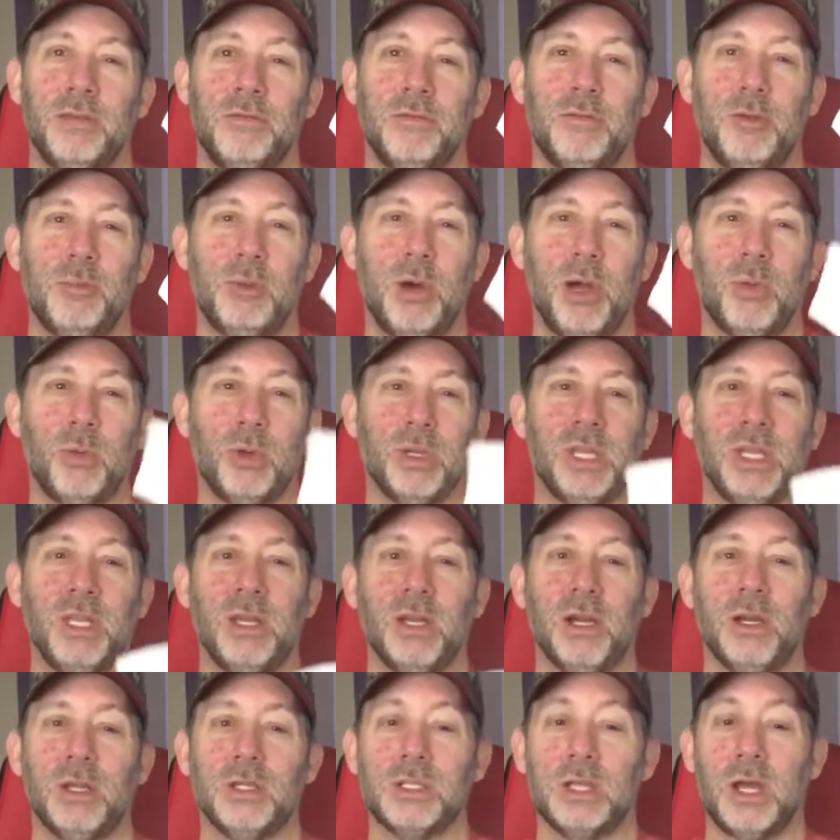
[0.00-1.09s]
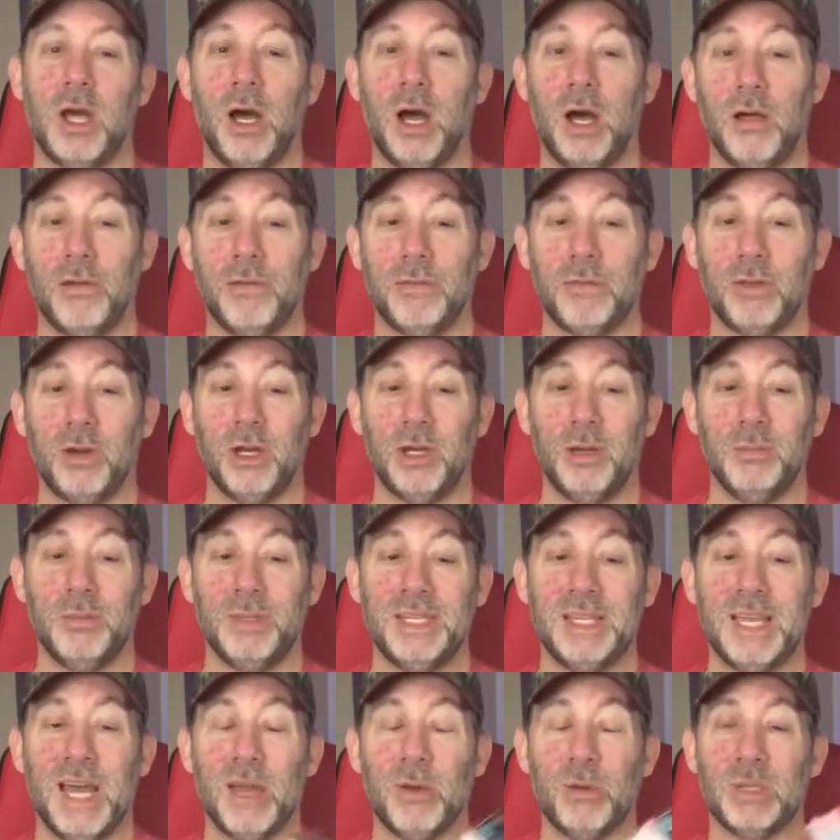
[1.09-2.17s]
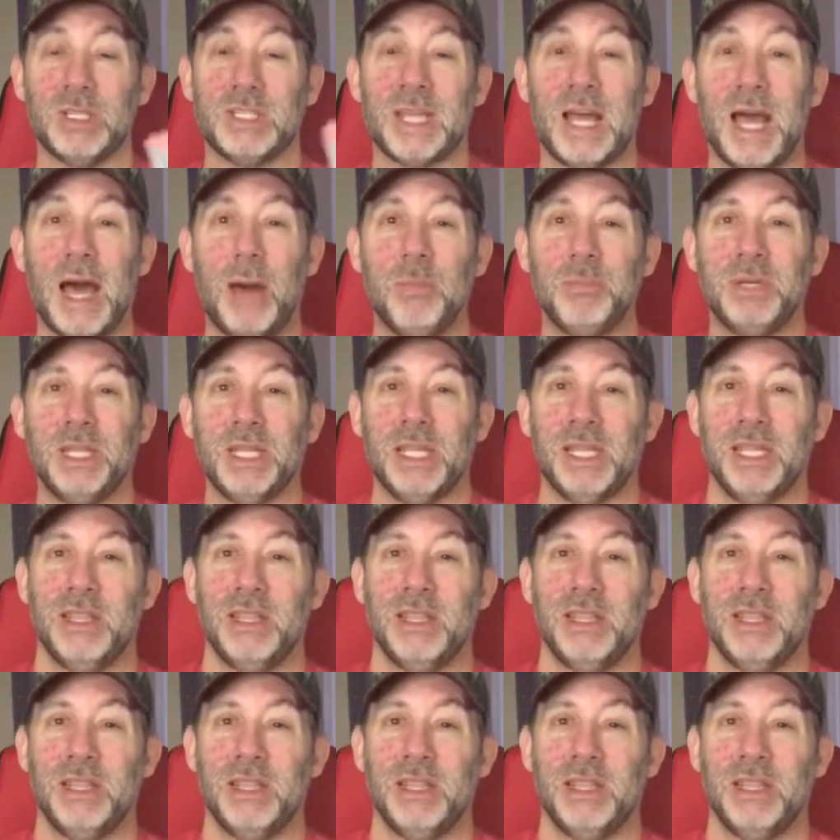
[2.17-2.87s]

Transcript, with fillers: football rookie cards, all from Donruss Optic,